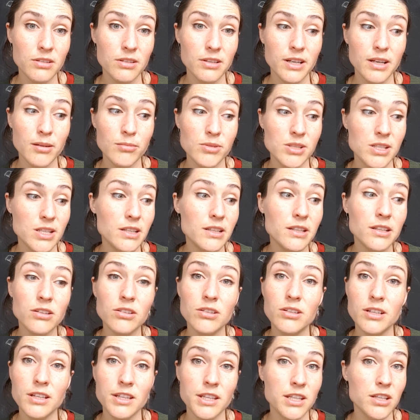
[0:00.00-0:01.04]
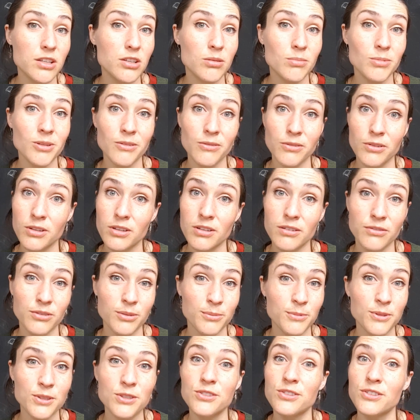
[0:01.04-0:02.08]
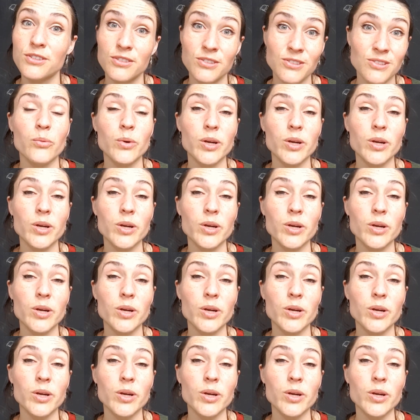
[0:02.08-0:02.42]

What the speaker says: I'm telling you, nothing could be further from the truth.